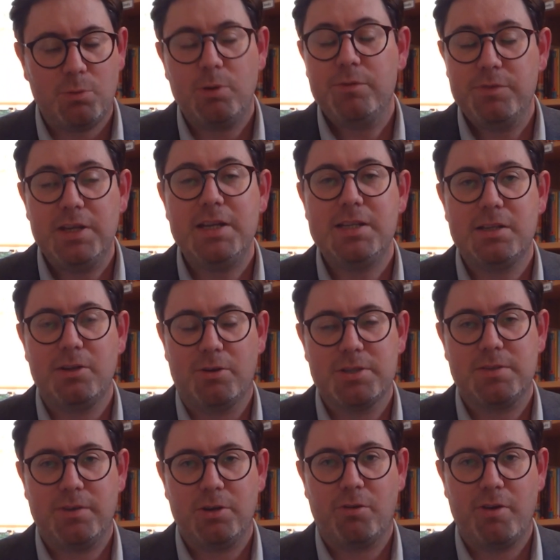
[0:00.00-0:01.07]
well, we've needed
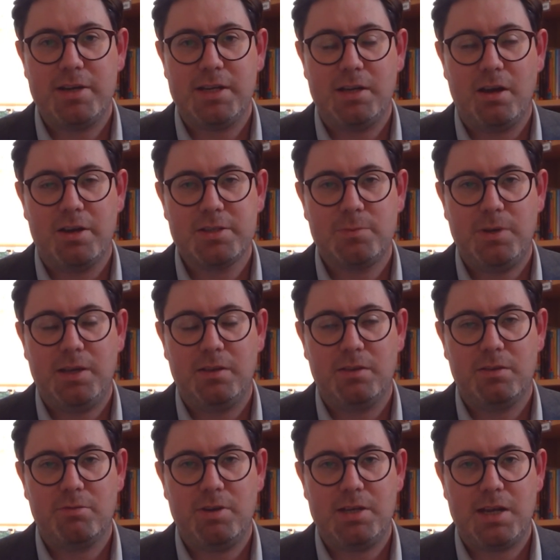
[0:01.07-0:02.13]
lots of it already last week in
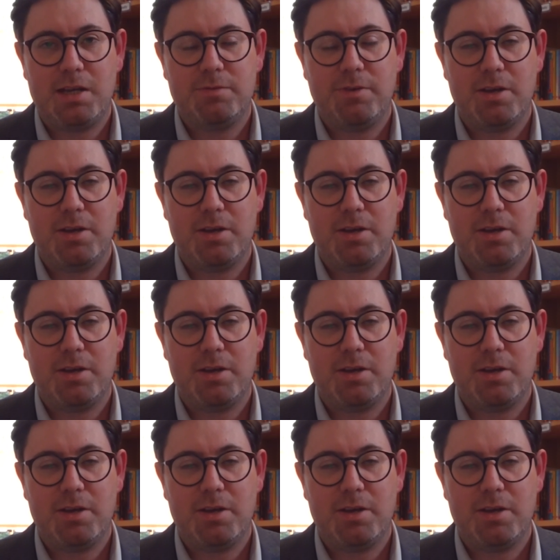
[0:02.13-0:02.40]
the 3 day,